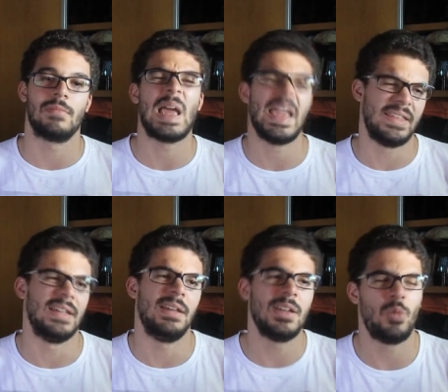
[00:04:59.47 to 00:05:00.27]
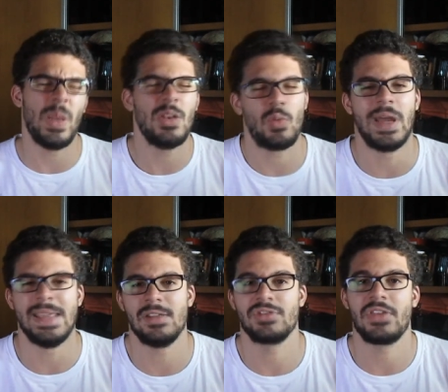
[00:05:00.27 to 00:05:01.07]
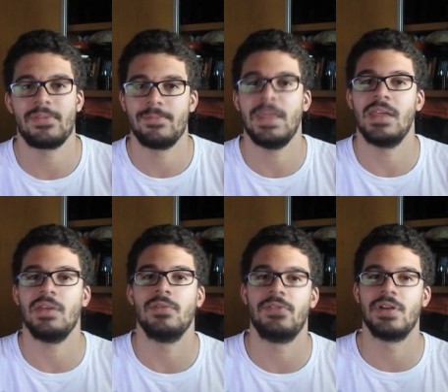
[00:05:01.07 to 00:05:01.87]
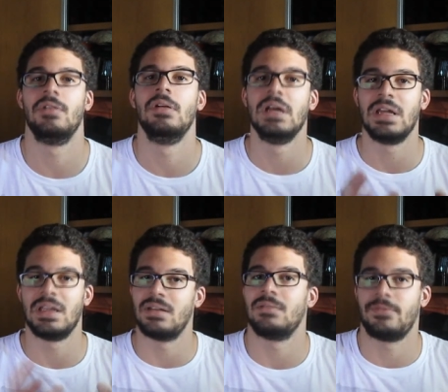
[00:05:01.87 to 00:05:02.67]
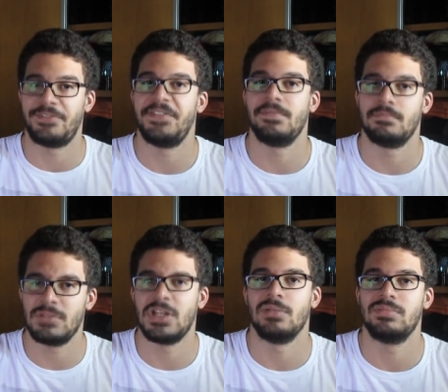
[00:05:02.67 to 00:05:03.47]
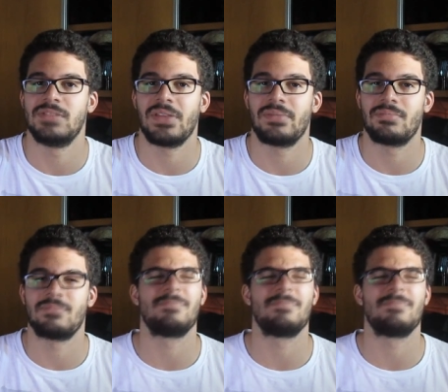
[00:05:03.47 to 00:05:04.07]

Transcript: kinda, you know, in a way, you know, just making you feel, you know, just,